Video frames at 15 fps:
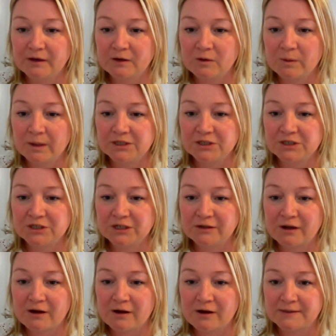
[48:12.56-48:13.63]
a
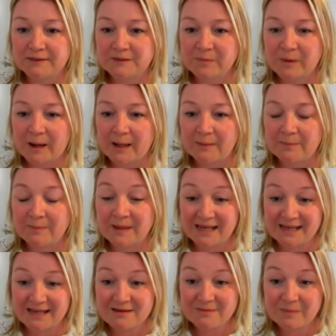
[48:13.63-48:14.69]
question asked by
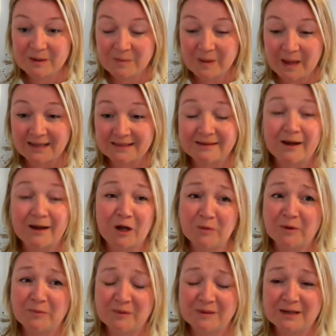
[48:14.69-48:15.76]
B Beggs. I hope
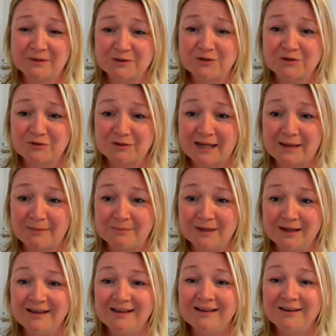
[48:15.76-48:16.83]
I pronounced your name
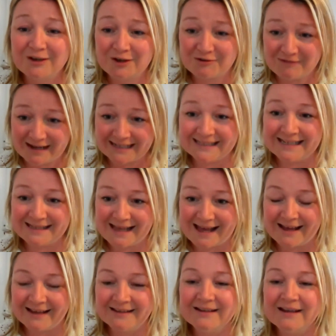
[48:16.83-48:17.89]
correctly
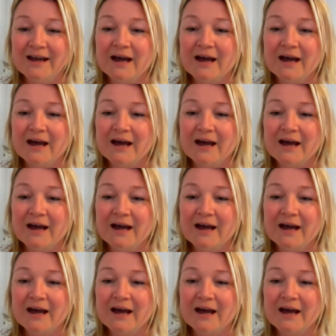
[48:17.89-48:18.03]
there.